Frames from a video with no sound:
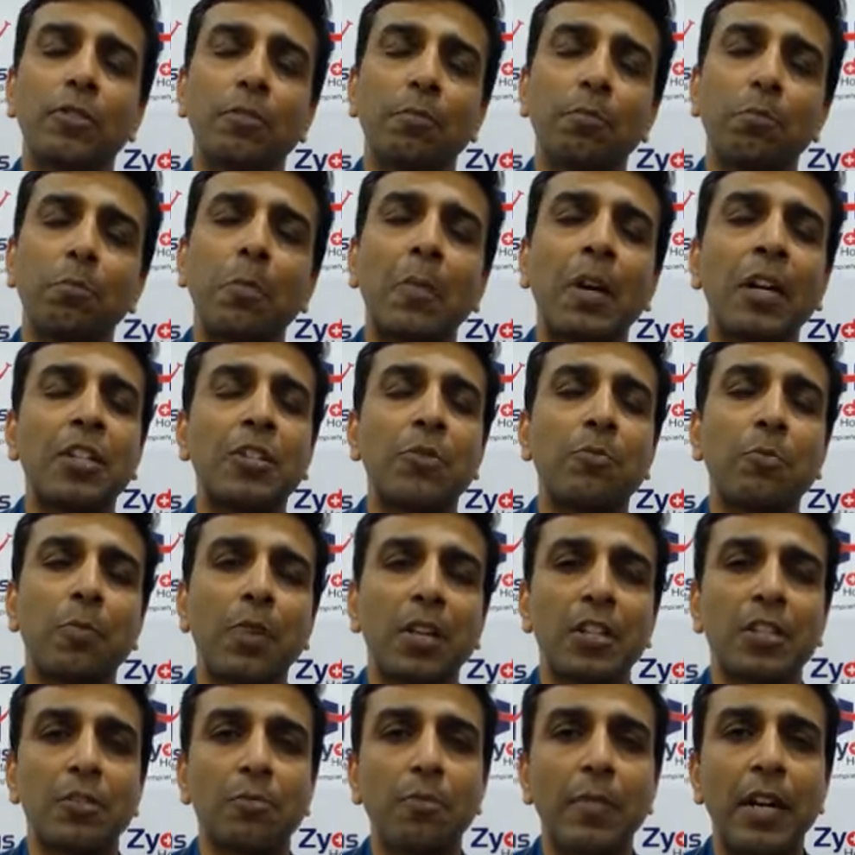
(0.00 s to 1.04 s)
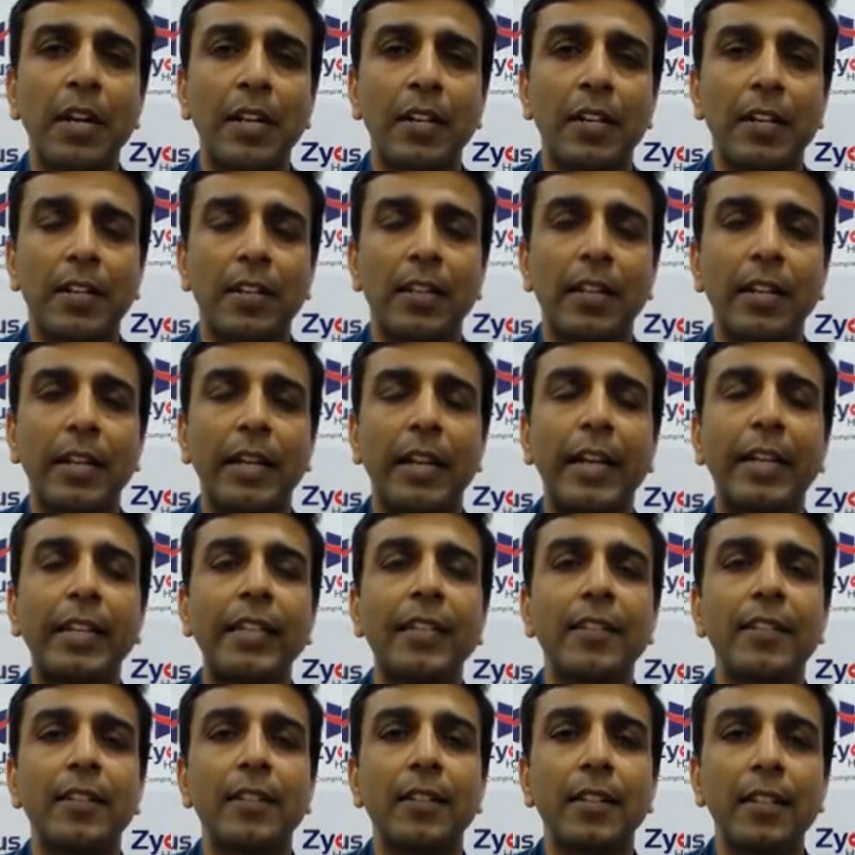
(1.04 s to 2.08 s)
much better than any
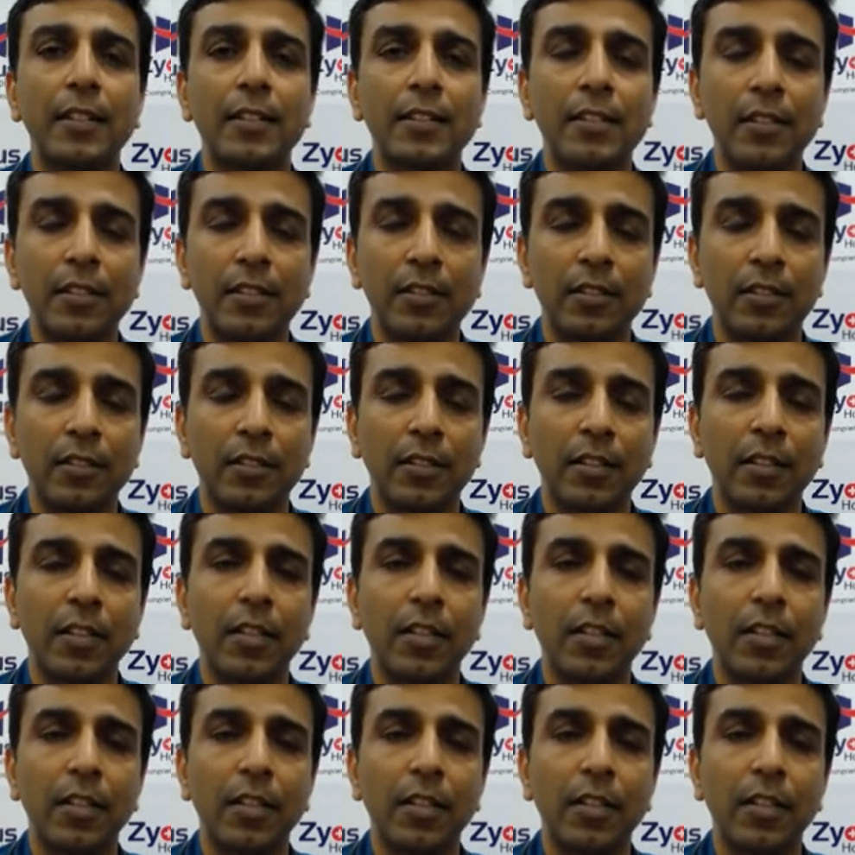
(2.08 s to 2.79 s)
other disease.